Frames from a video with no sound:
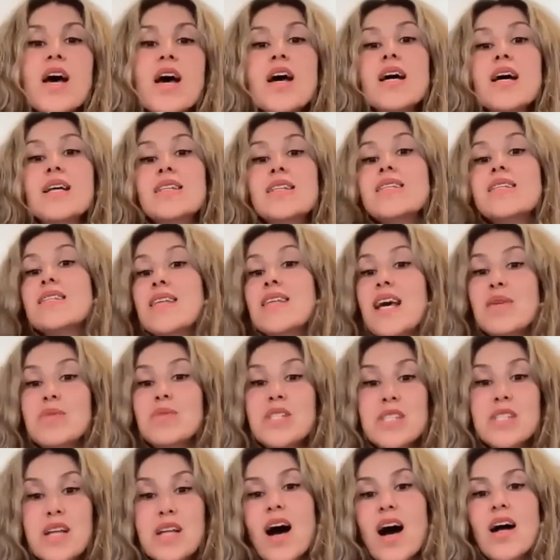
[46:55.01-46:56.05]
in the same
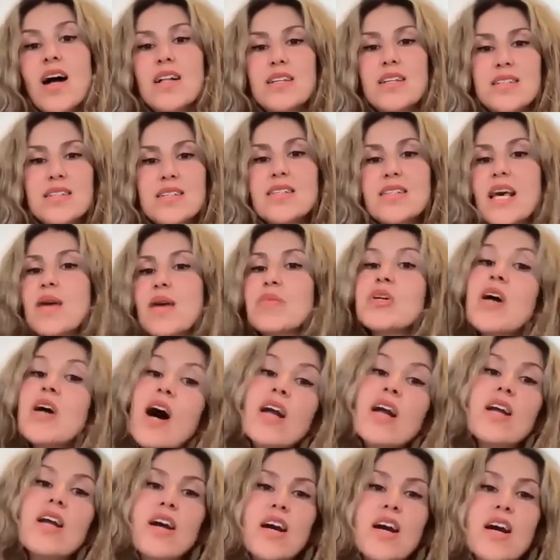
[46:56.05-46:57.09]
style and same
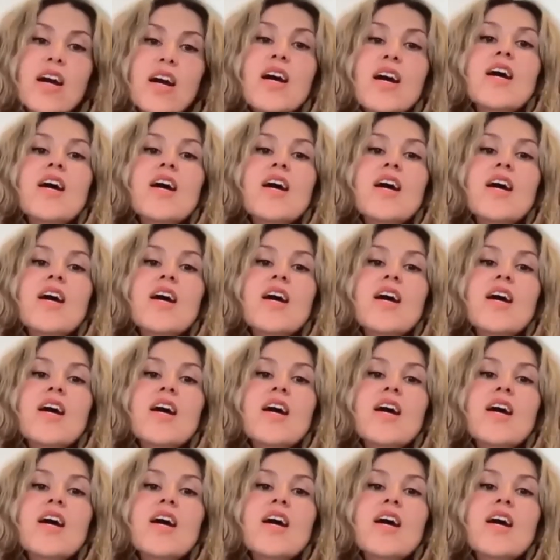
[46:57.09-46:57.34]
color,